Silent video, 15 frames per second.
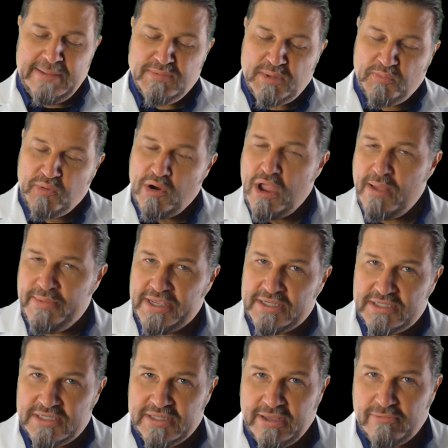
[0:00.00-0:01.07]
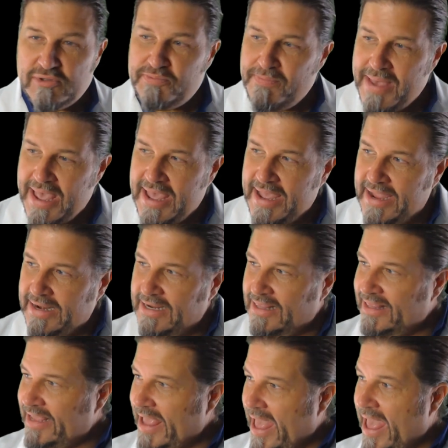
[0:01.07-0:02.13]
the promise that was made in
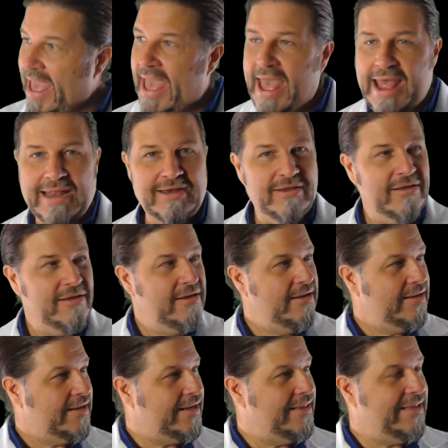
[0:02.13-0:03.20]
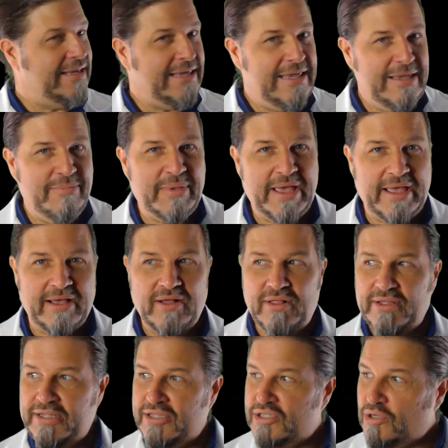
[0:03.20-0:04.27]
the ad, in the
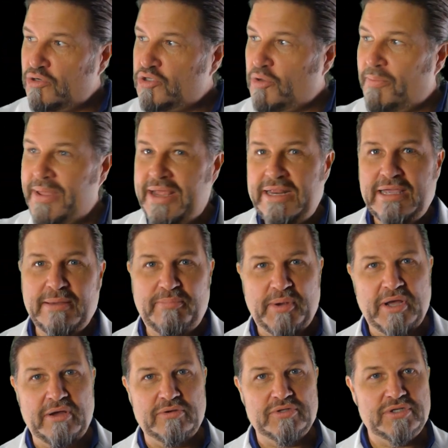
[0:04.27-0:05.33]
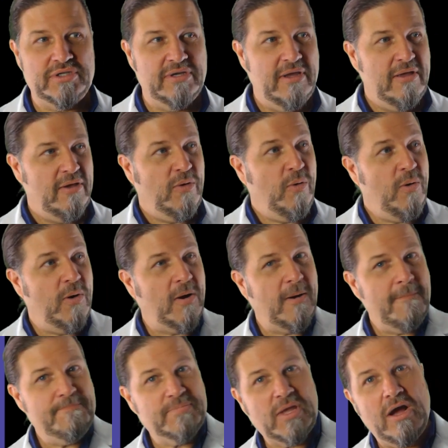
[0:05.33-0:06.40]
email, in the social media post,
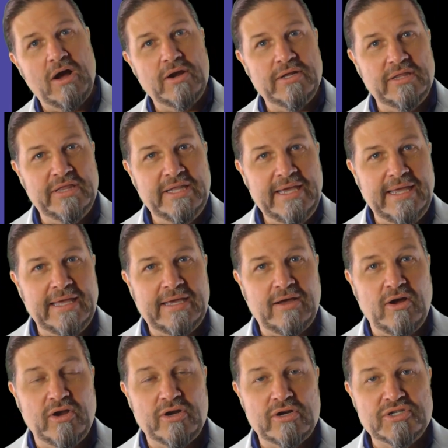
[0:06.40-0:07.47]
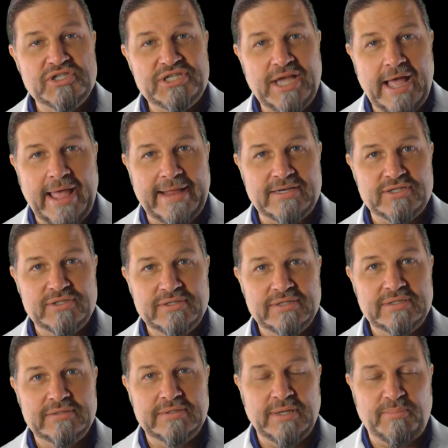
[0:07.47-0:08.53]
or on a link on our site
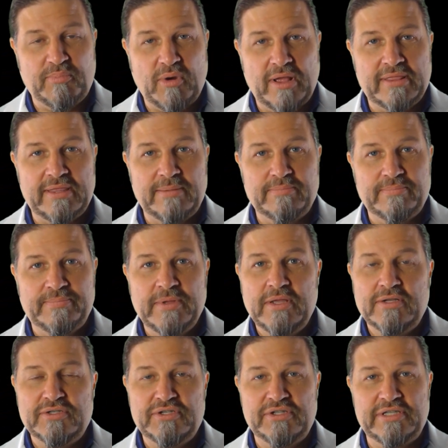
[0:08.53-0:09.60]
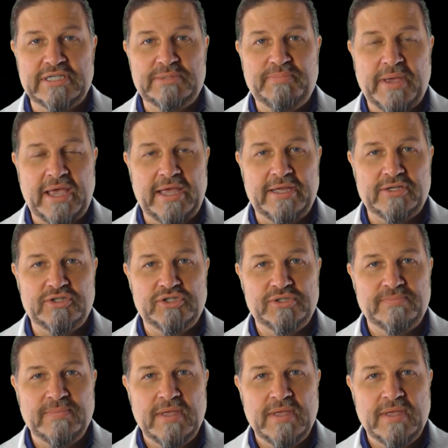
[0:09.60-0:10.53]
that brought them to this page.